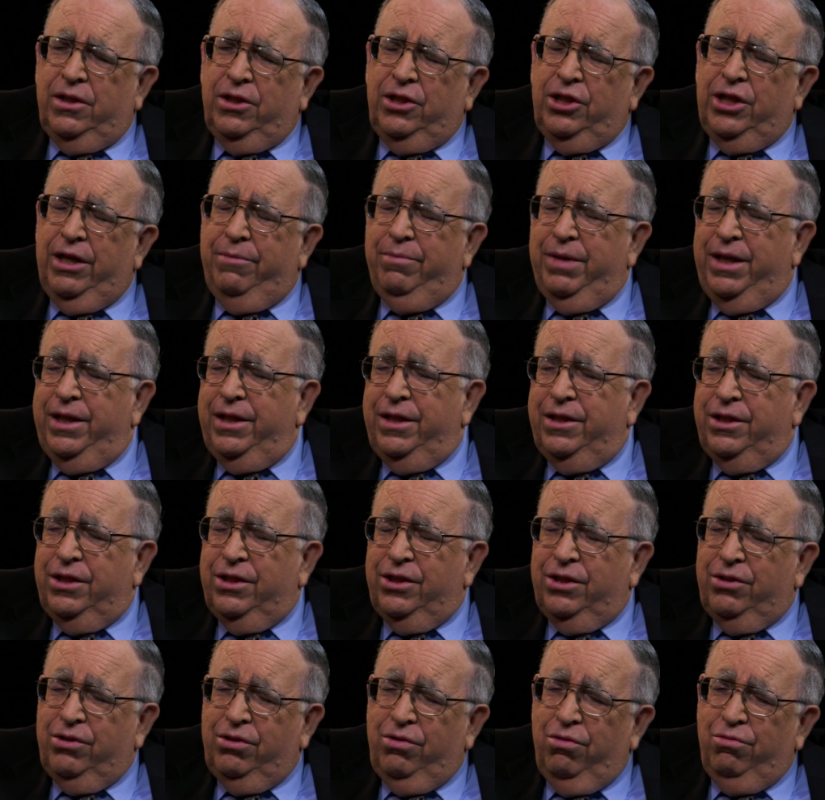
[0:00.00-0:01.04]
Jimmy
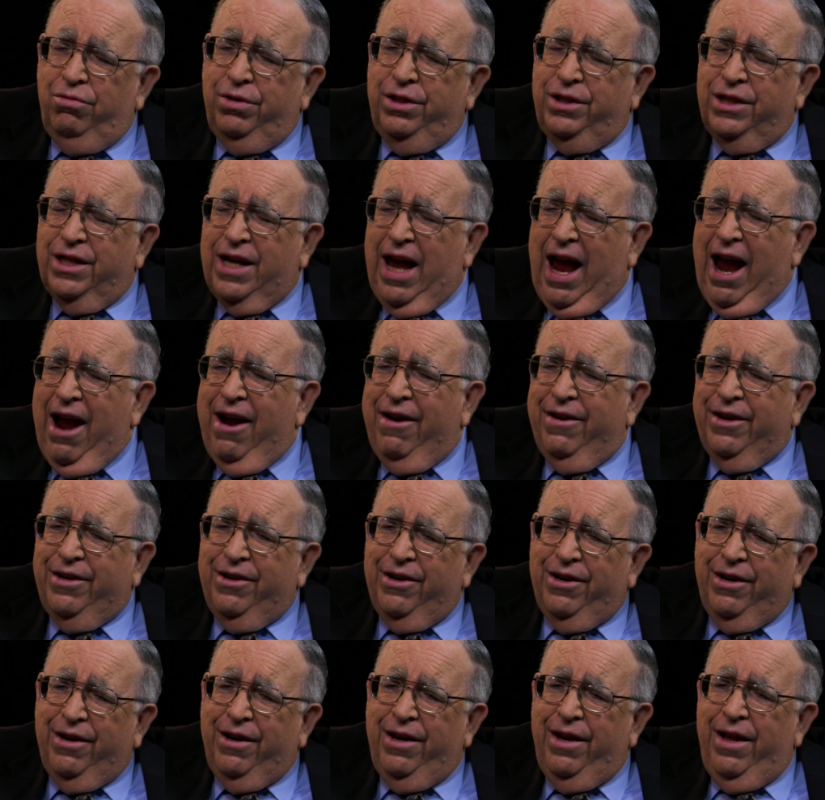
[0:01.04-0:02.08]
Stewart's
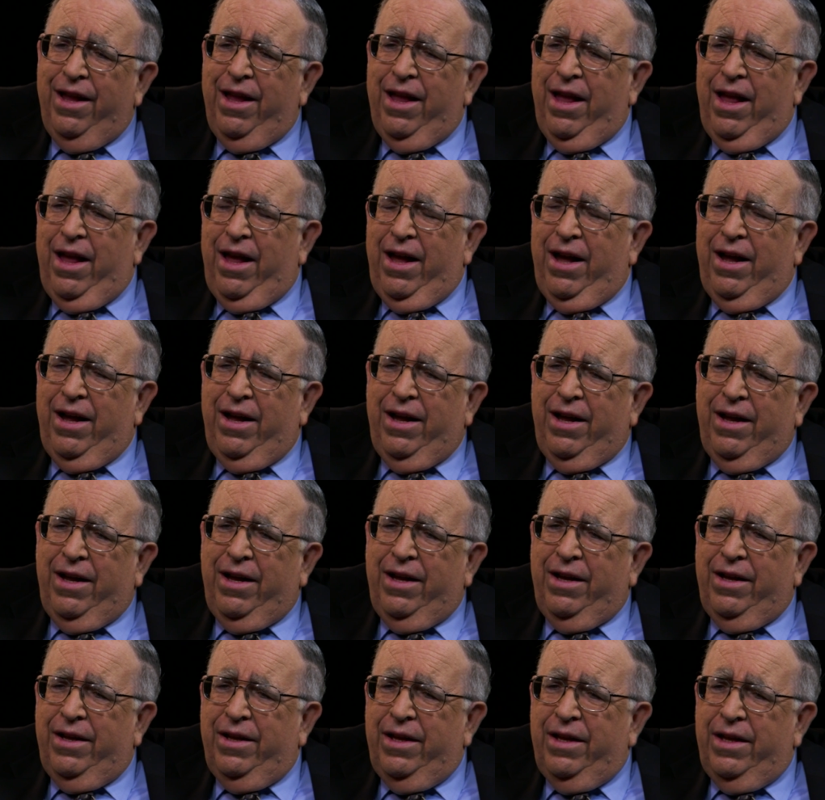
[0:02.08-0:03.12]
character
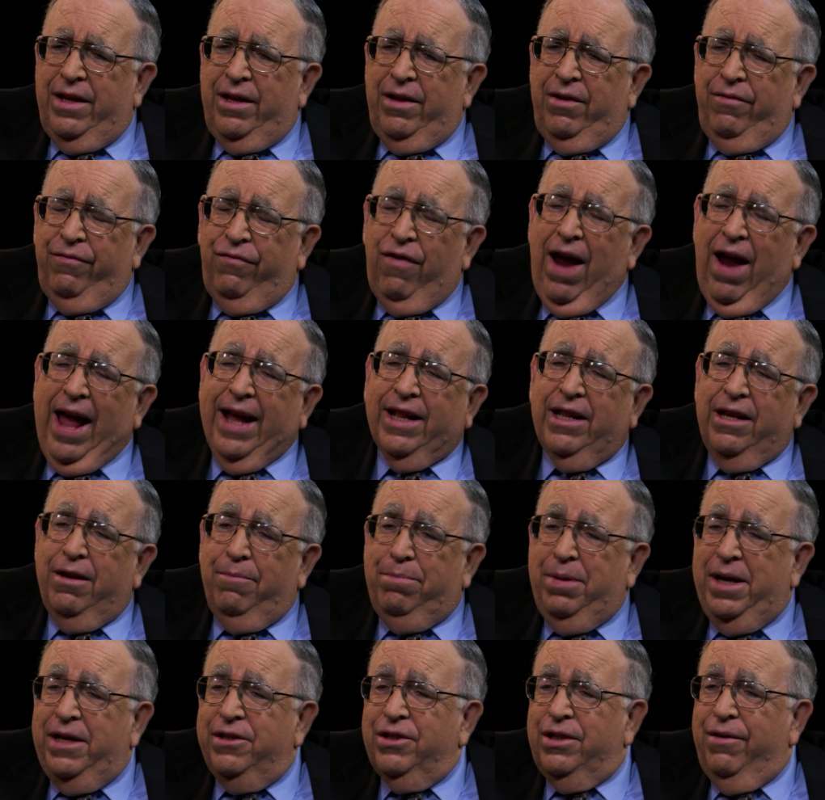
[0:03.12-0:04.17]
frankly
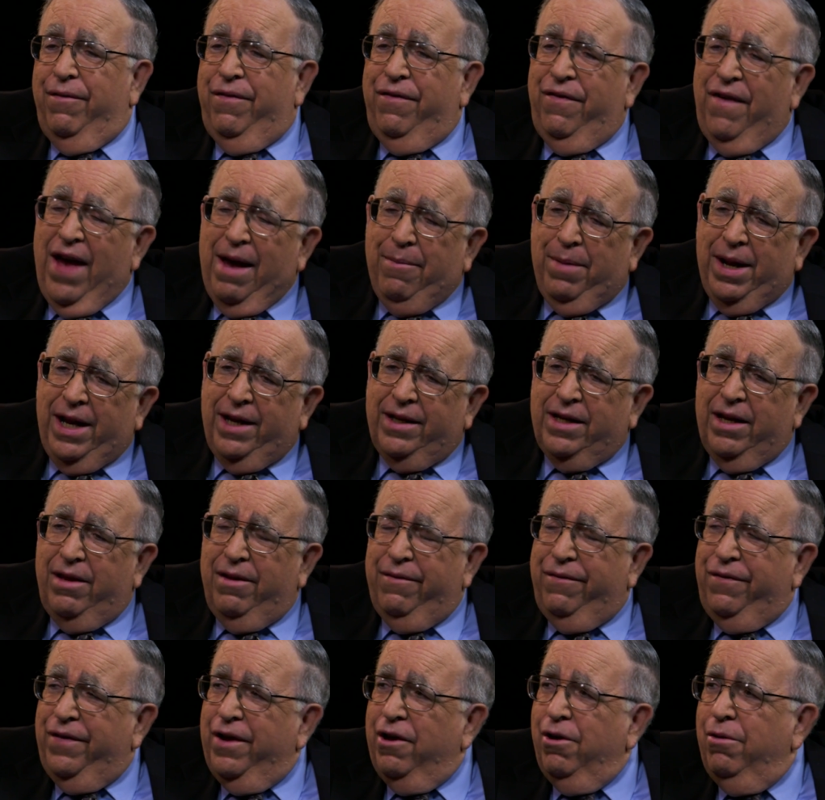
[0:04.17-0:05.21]
appears effeminate in
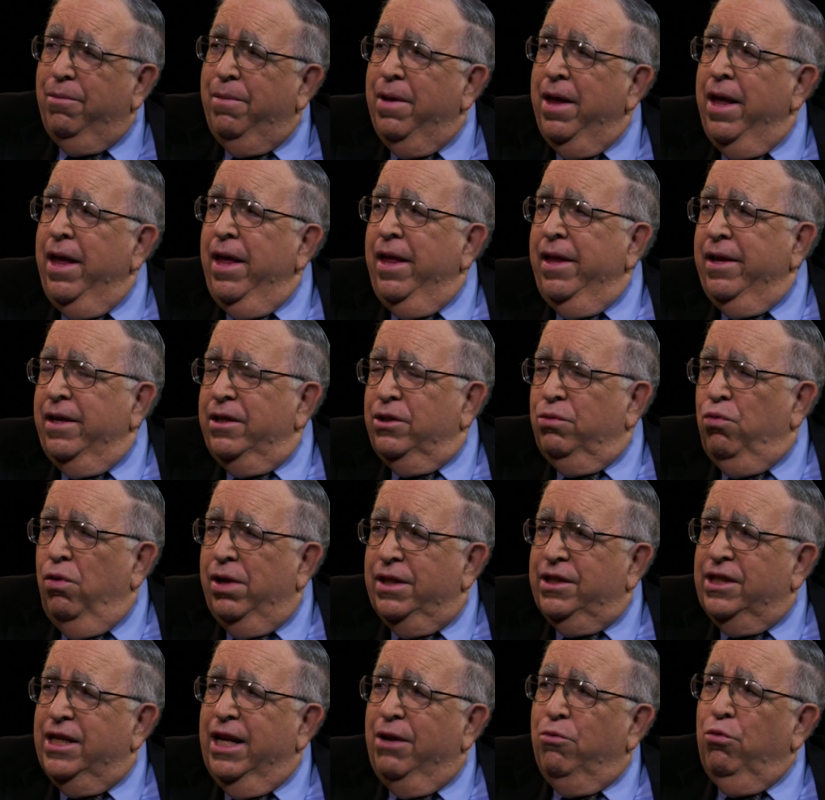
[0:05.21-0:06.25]
the film. There's
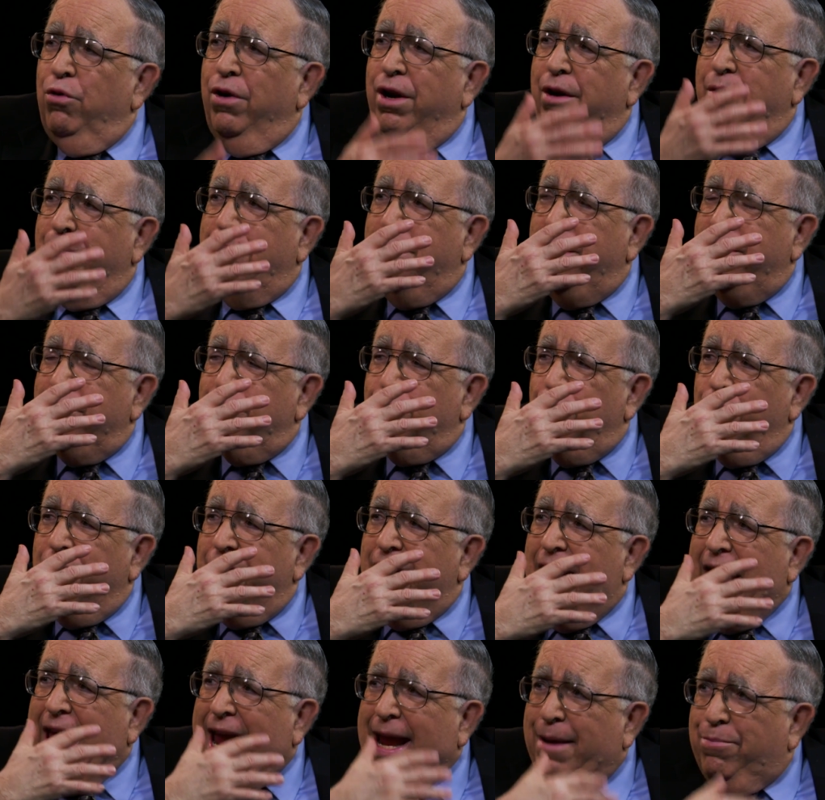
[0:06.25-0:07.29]
one scene where he appears with
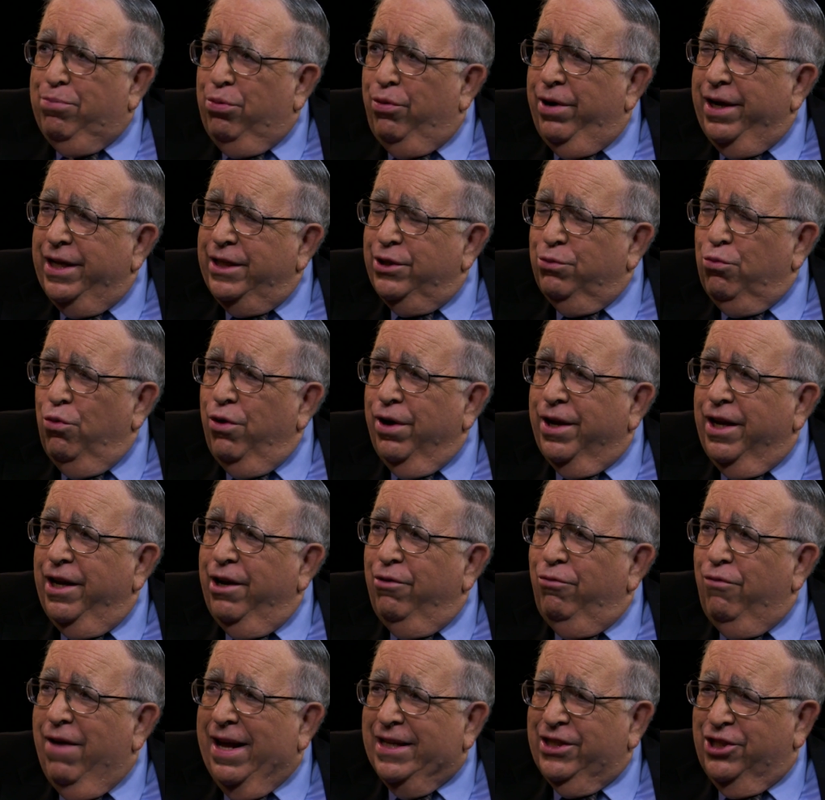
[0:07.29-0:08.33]
an apron. He's working in
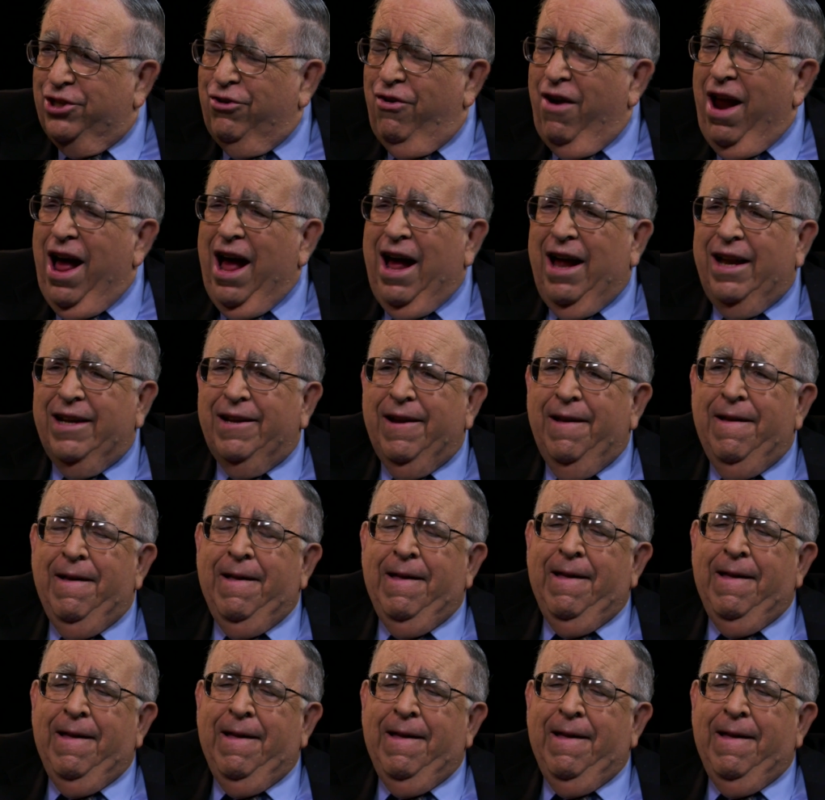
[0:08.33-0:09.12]
a restaurant.